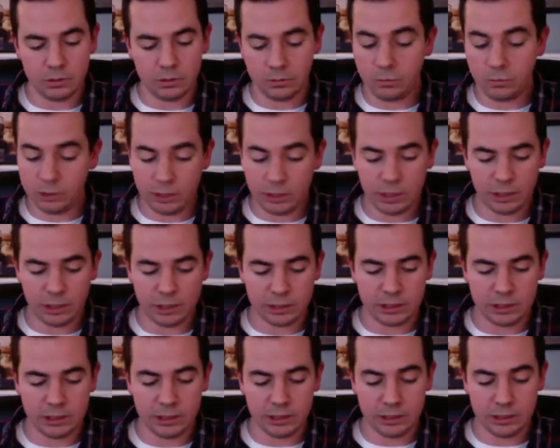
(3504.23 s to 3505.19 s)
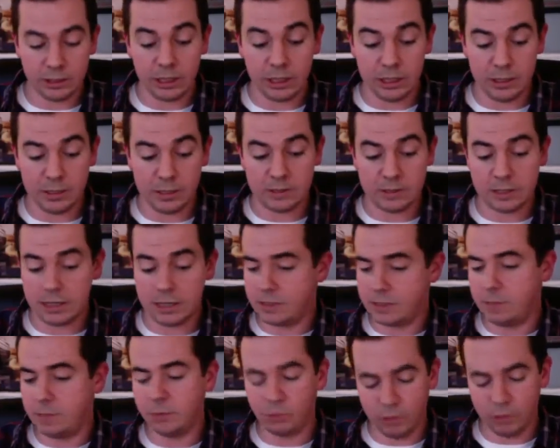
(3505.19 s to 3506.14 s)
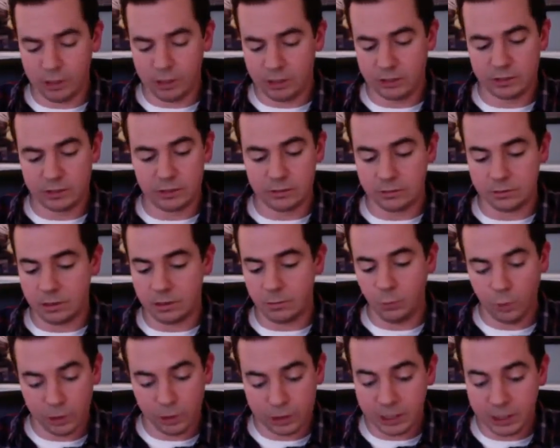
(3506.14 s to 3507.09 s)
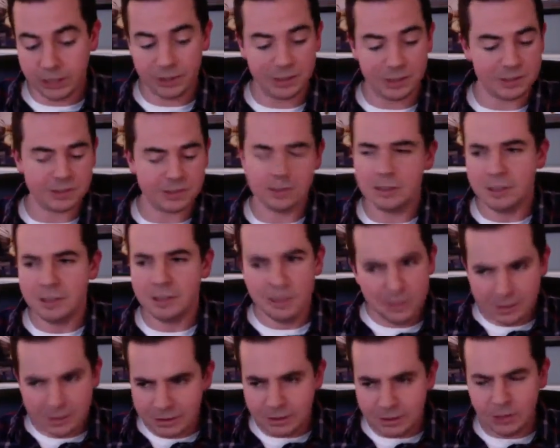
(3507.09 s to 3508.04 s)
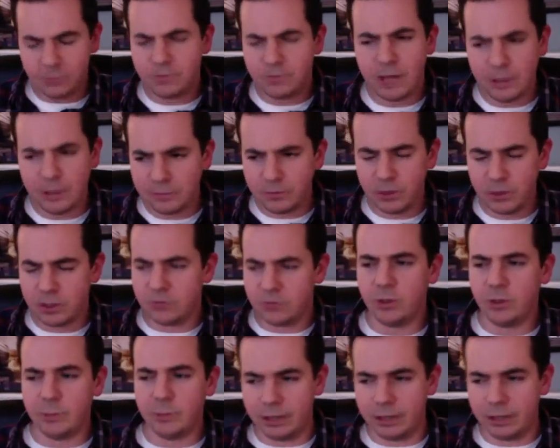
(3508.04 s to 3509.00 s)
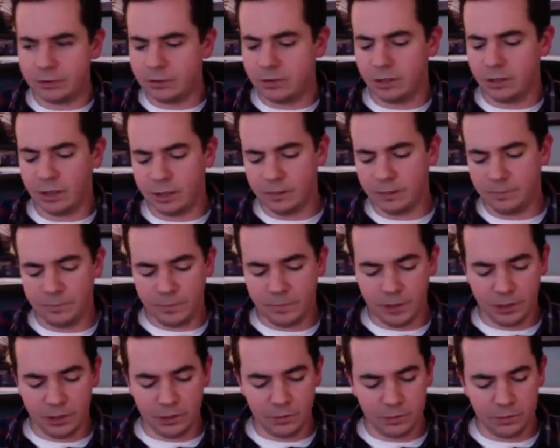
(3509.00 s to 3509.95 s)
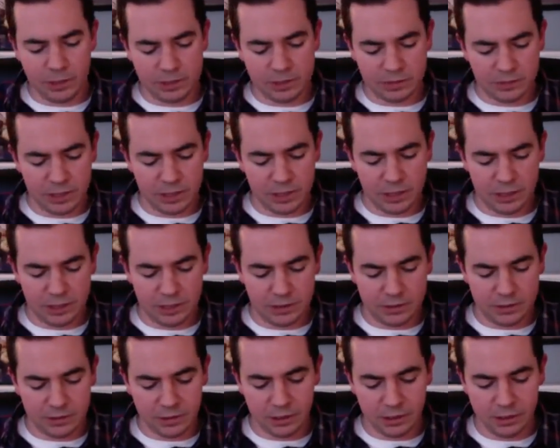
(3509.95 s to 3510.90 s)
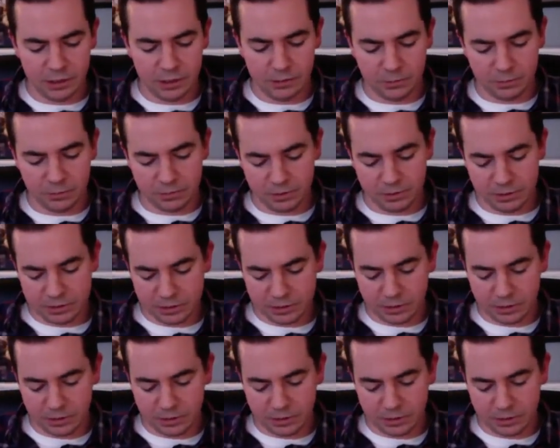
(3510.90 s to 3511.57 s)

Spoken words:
got lucky getting these guys, them agreeing to come work on this, found footage film out in Pennsylvania with us.